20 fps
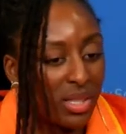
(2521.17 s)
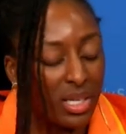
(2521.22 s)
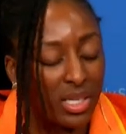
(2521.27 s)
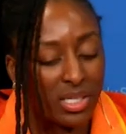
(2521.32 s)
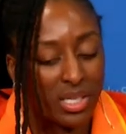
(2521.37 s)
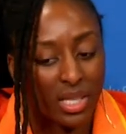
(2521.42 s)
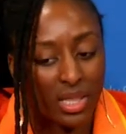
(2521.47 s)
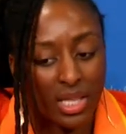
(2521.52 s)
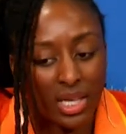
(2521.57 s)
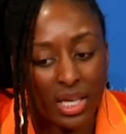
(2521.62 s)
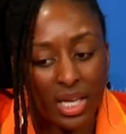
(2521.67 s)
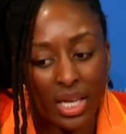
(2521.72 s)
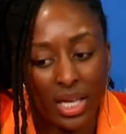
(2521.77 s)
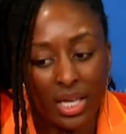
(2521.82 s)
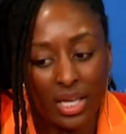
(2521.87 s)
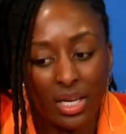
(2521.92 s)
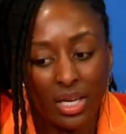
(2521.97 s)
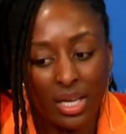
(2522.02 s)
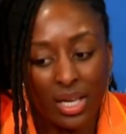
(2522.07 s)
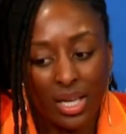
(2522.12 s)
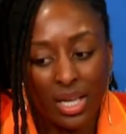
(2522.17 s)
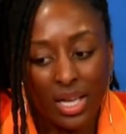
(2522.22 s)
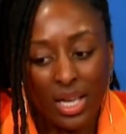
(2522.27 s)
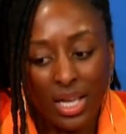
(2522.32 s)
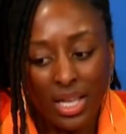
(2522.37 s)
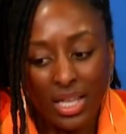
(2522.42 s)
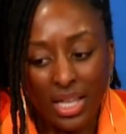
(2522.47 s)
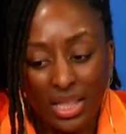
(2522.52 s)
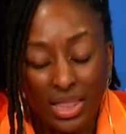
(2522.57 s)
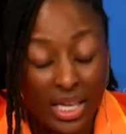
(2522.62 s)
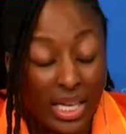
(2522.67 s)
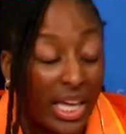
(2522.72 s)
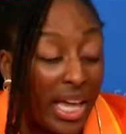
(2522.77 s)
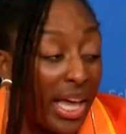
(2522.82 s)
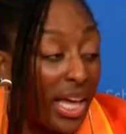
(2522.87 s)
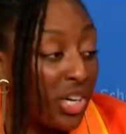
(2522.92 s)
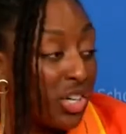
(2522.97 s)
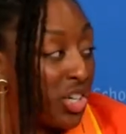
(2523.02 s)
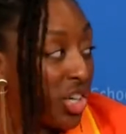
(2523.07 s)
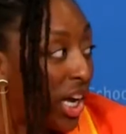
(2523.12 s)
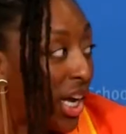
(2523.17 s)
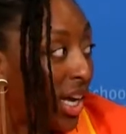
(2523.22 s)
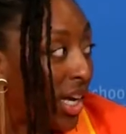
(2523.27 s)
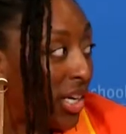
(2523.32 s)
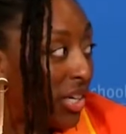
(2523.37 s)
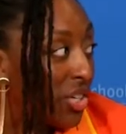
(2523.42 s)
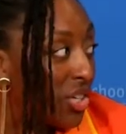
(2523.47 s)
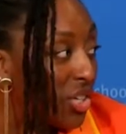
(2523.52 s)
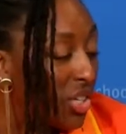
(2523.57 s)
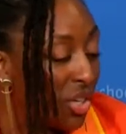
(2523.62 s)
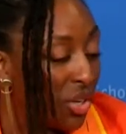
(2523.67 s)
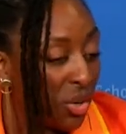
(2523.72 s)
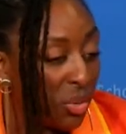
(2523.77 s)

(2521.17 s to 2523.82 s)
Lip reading: on things that they can't change.